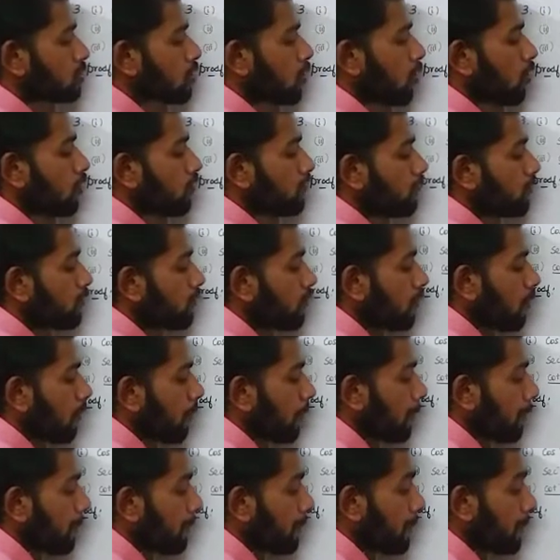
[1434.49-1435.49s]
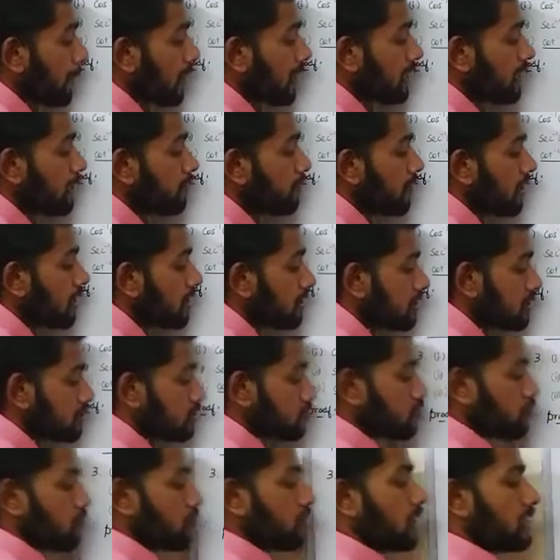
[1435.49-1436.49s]
of pi
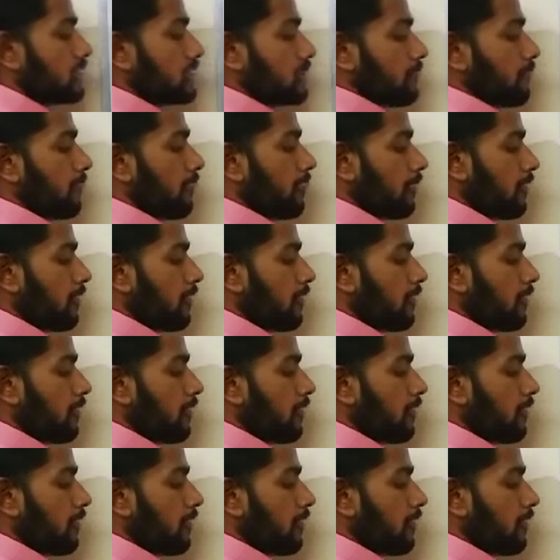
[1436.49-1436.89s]
minus y.